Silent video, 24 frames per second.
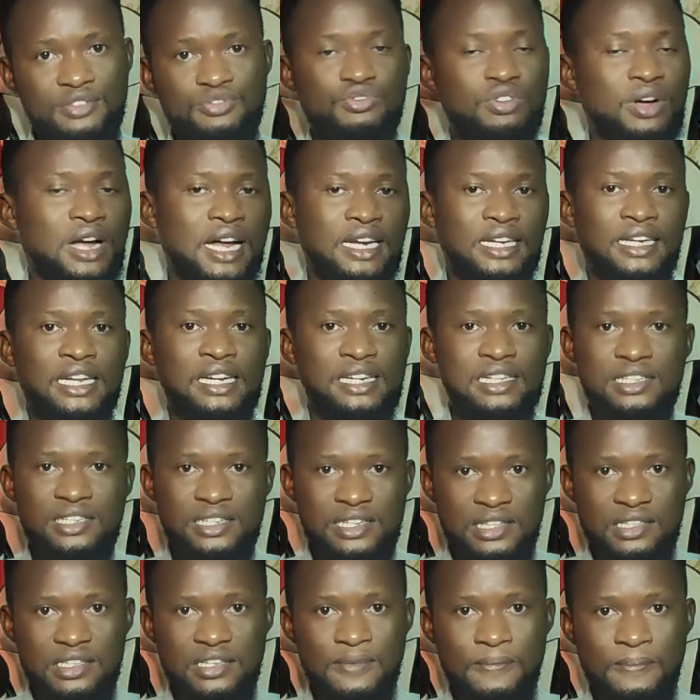You can
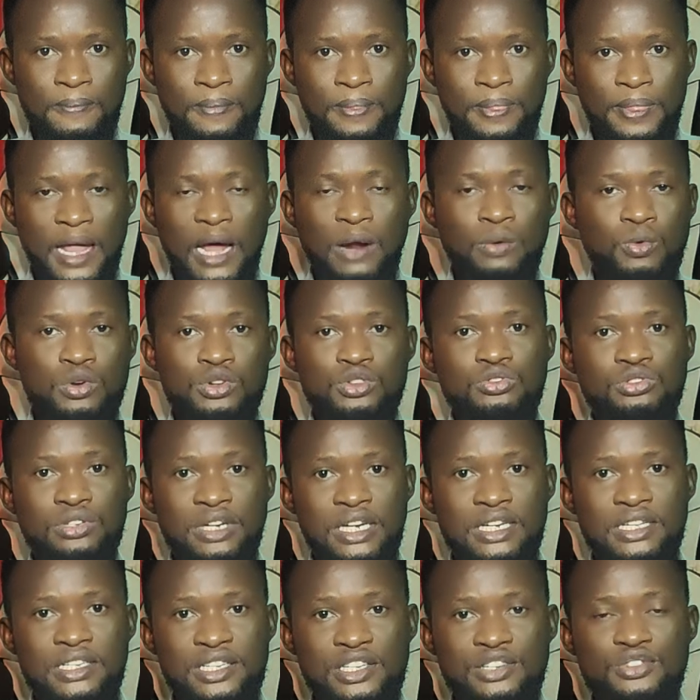delete it, and once you
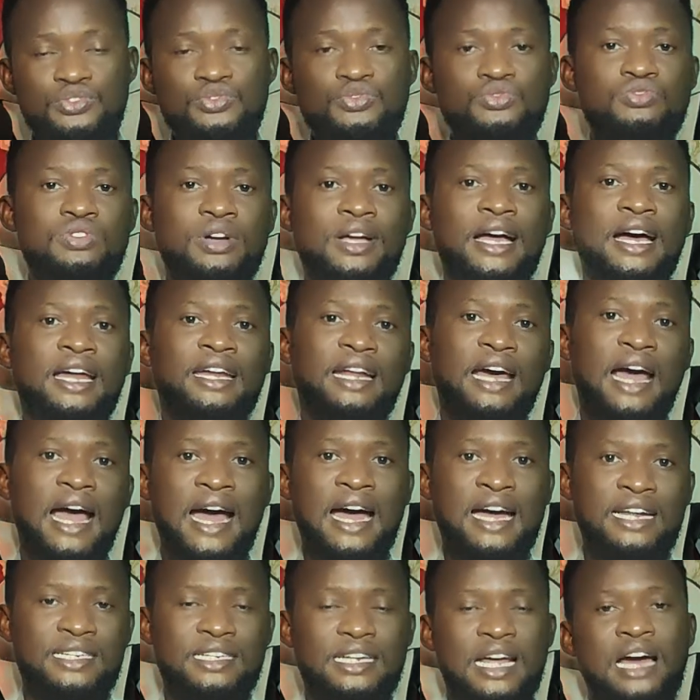delete it, you can
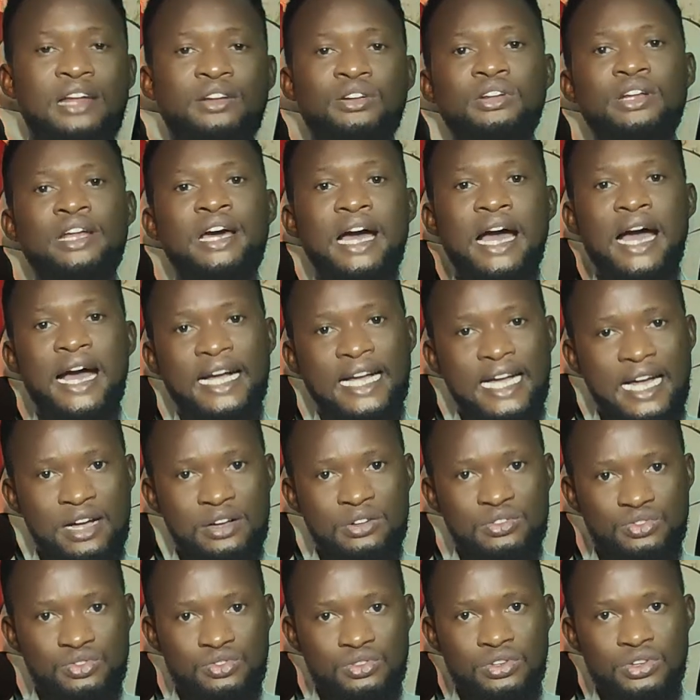add another
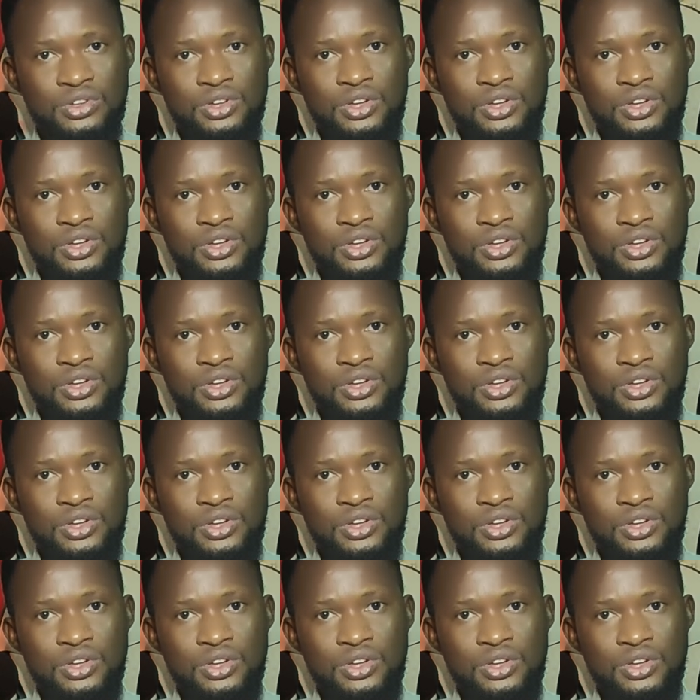account.